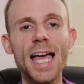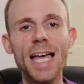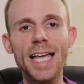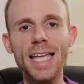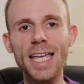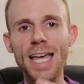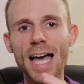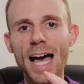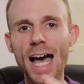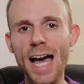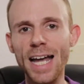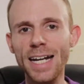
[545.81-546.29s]

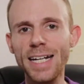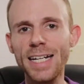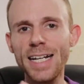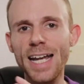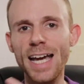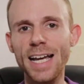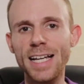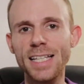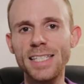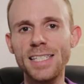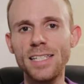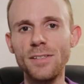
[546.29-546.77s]
can
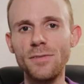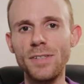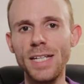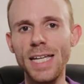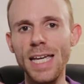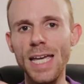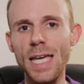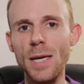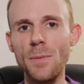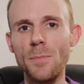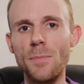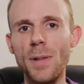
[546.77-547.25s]
negatively
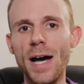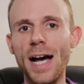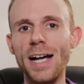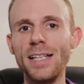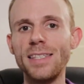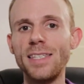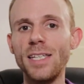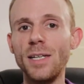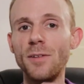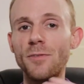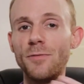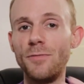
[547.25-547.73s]
impact
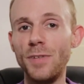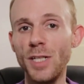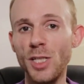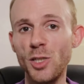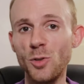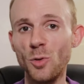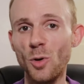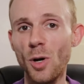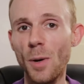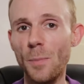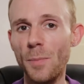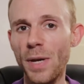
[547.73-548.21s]
the
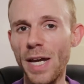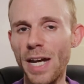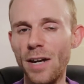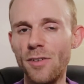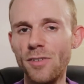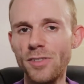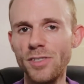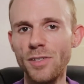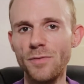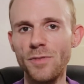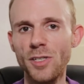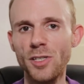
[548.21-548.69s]
visual
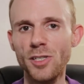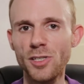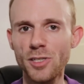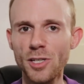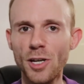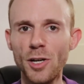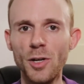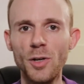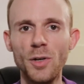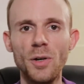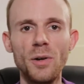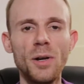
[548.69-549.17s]
appearance of the
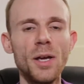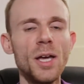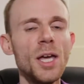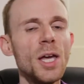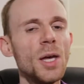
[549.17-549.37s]
stone,